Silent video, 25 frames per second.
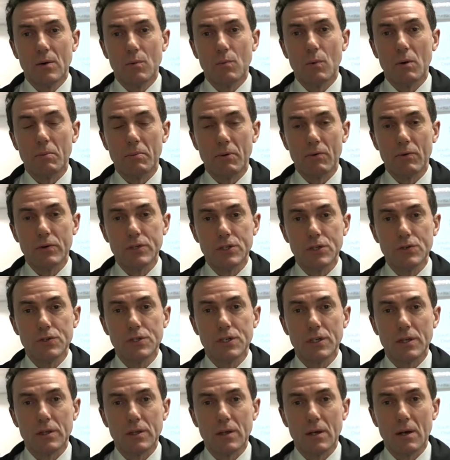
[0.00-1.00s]
We'll be
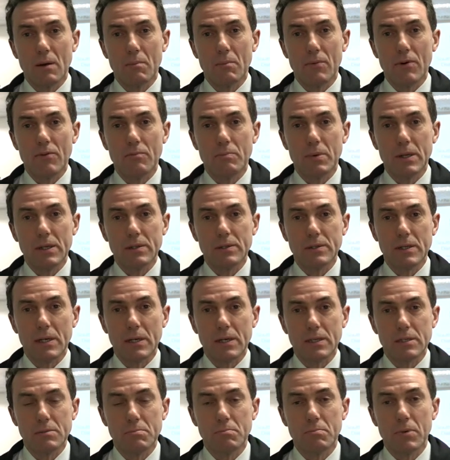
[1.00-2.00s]
reducing the number of buildings,